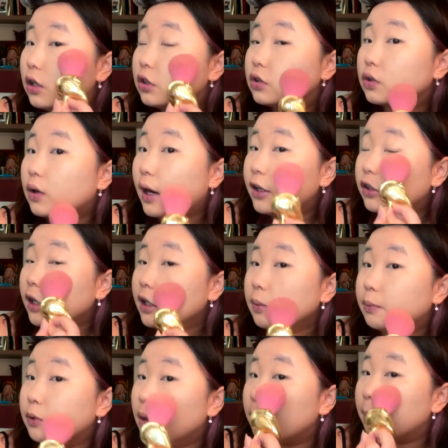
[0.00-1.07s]
So I try to
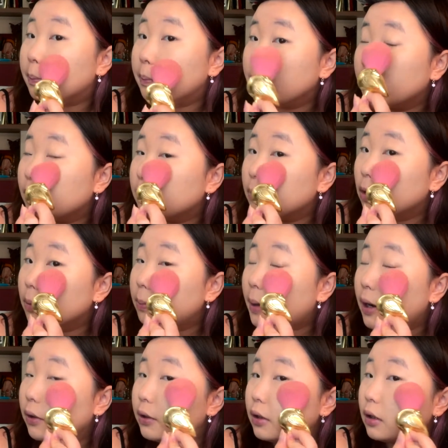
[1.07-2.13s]
put a bit more
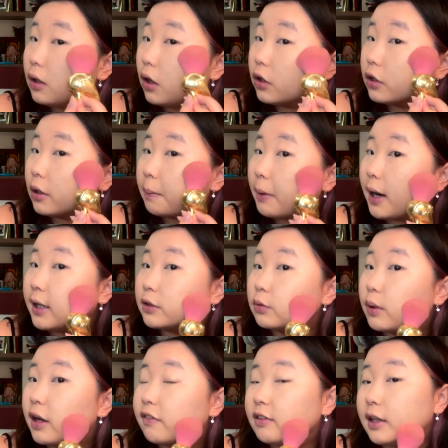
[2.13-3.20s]
powder on the parts
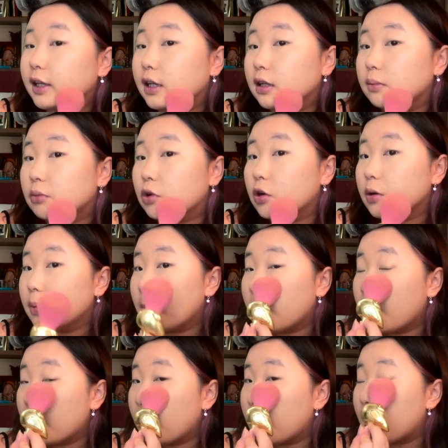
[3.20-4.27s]
where I've layered more.
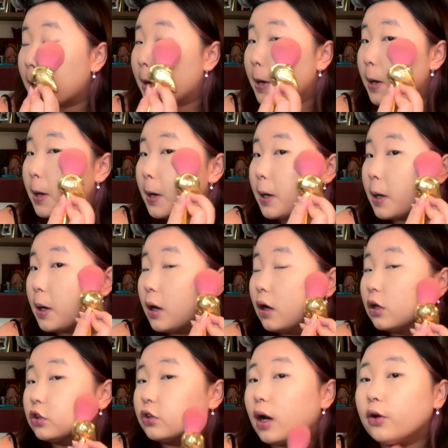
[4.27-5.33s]

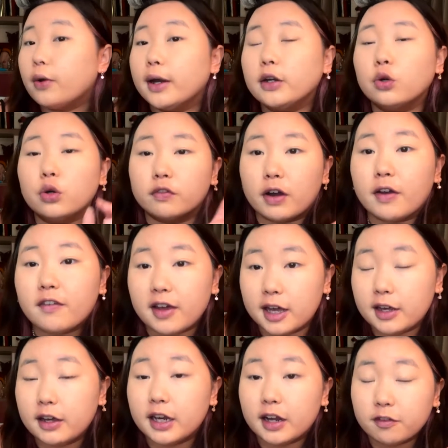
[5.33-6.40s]
So how do I know if I've
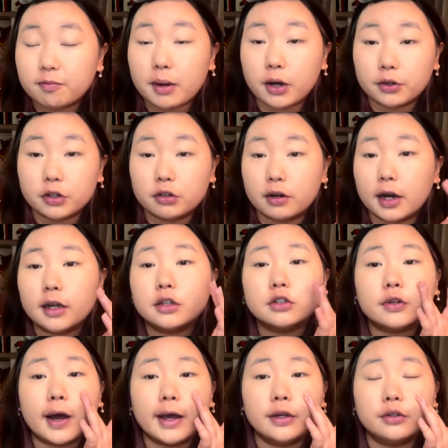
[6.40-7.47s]
had enough powder, right?
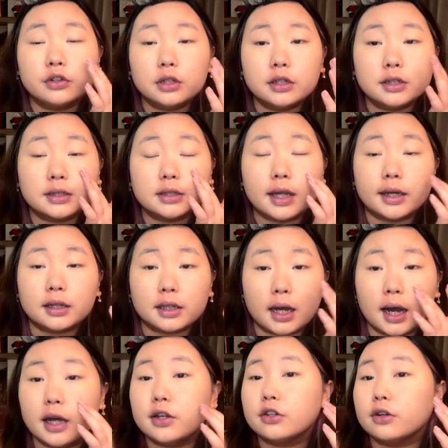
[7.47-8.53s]
So I usually just like
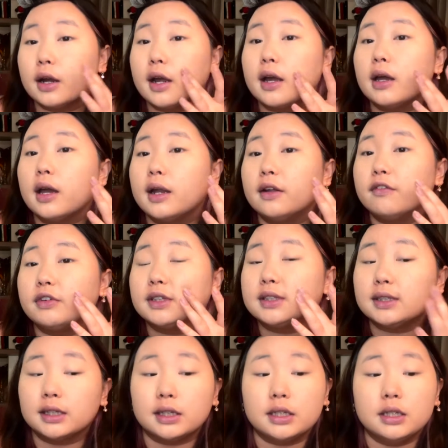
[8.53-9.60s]
touch, right? And if it's
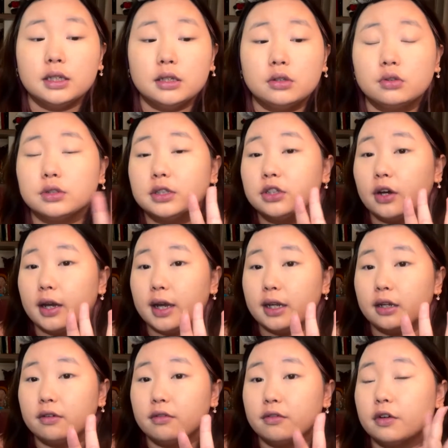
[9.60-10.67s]
sticky, you see your
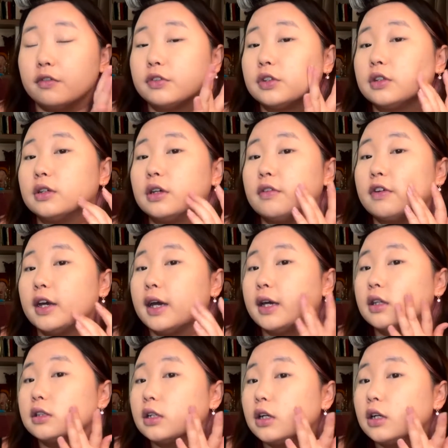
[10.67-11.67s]
hand if it has.